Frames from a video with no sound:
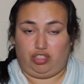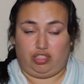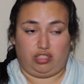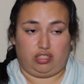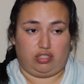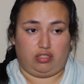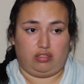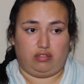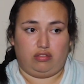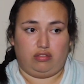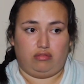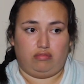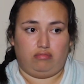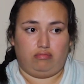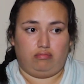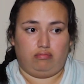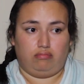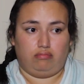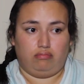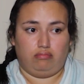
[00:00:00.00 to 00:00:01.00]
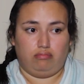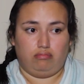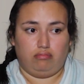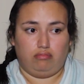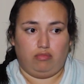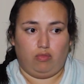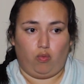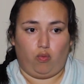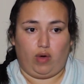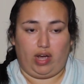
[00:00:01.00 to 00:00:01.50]
just
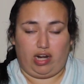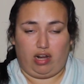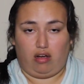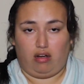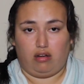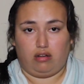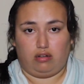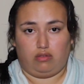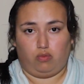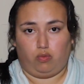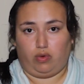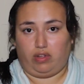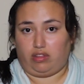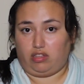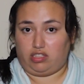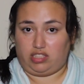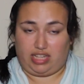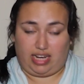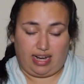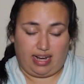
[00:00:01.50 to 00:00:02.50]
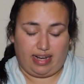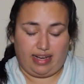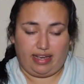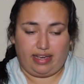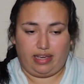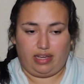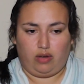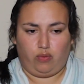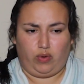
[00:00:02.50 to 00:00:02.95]
went on with the dye.